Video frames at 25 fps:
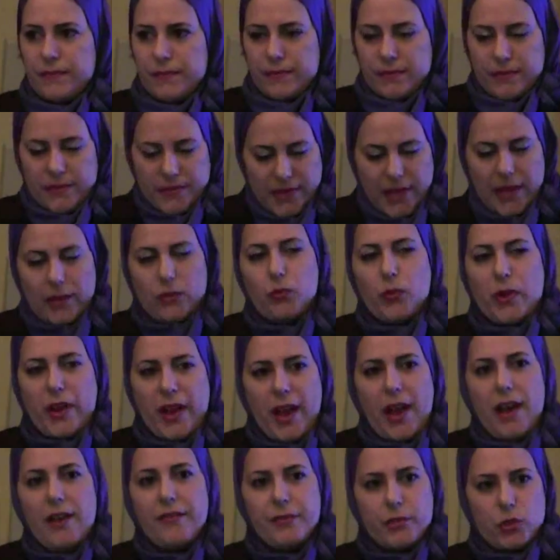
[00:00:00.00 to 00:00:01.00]
that we
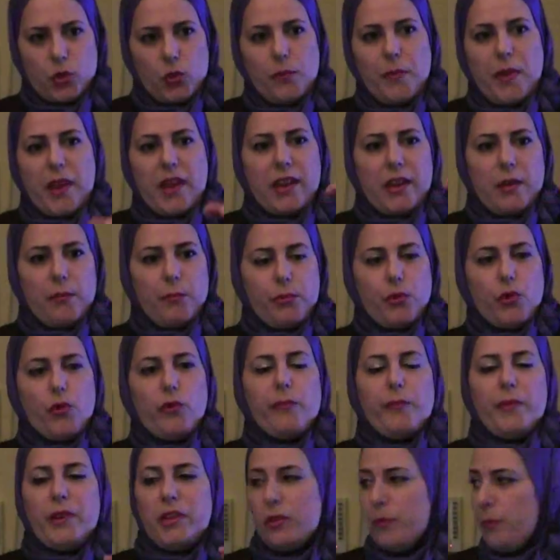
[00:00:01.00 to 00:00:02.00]
have to make
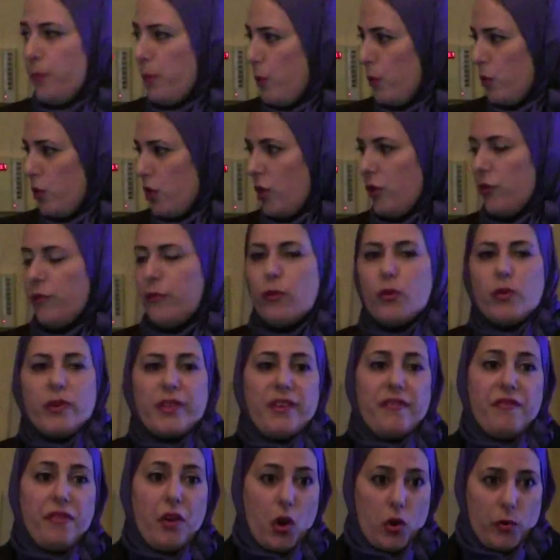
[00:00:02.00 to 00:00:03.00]
improvement project for
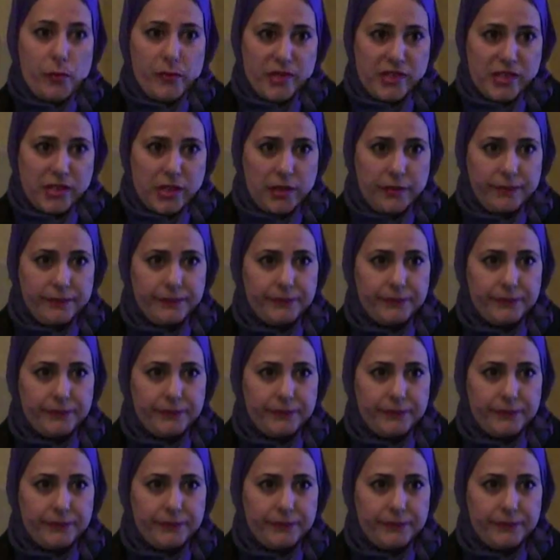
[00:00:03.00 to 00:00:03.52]
the pharmacy